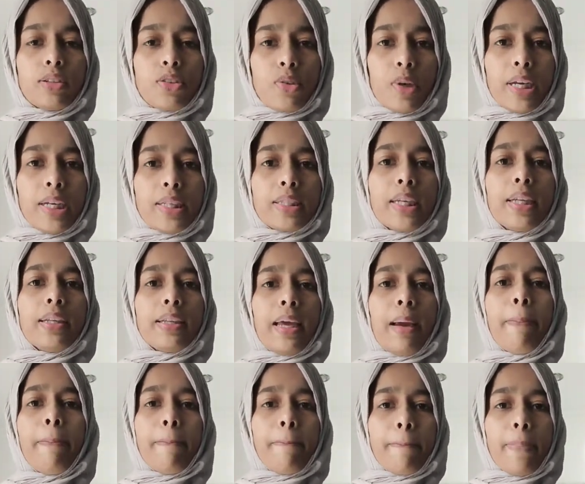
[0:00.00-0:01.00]
treating
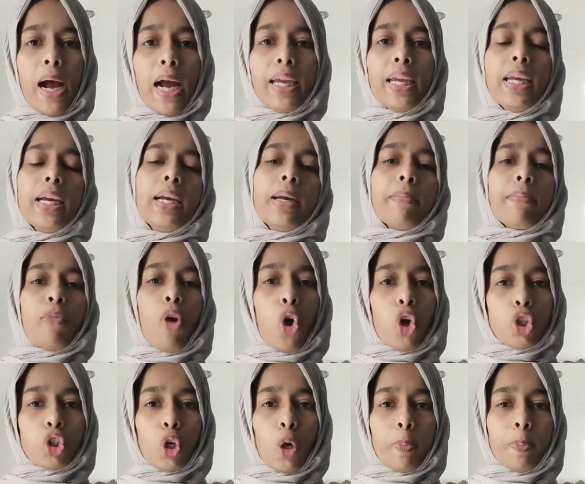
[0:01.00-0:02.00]
them by
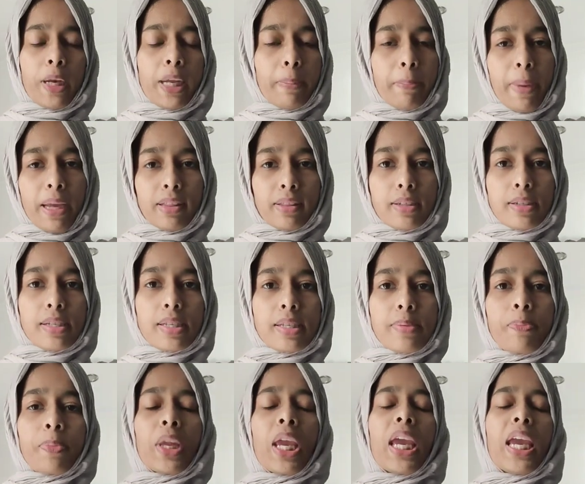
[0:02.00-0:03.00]
orthoptic
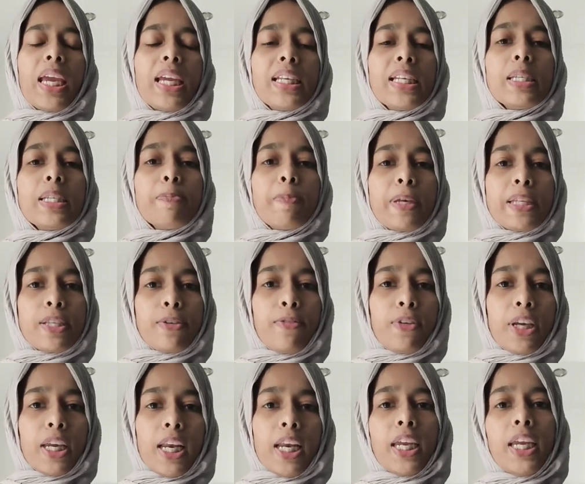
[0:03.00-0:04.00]
methods. It is
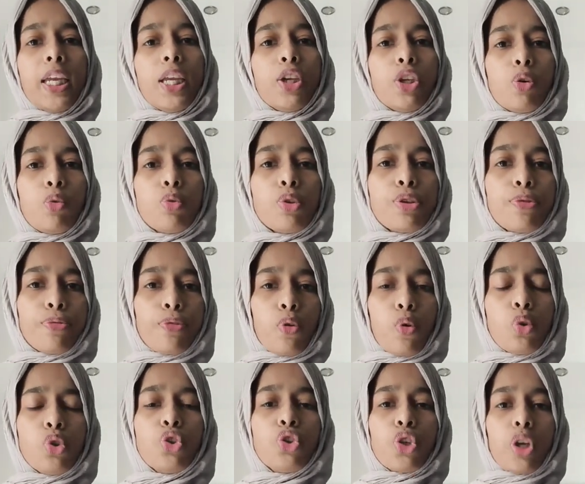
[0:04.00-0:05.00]
specifically used
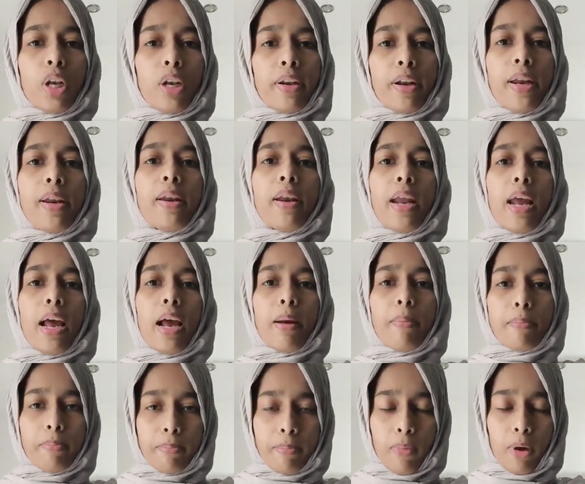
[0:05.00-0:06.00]
for children
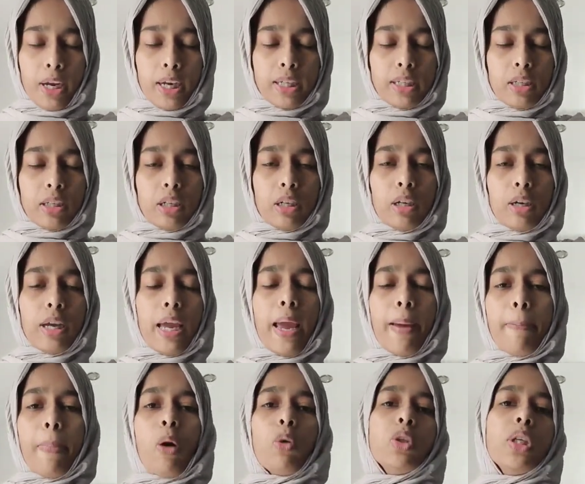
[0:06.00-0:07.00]

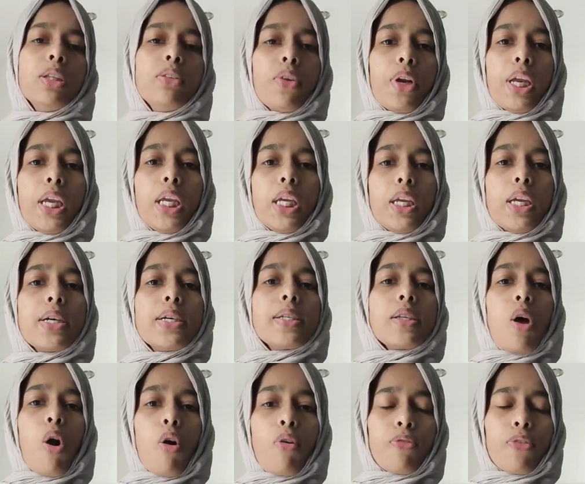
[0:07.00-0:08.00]
above the 3
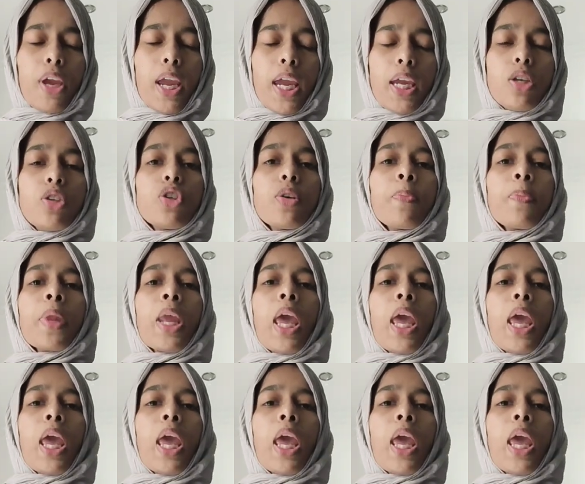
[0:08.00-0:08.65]
years of age.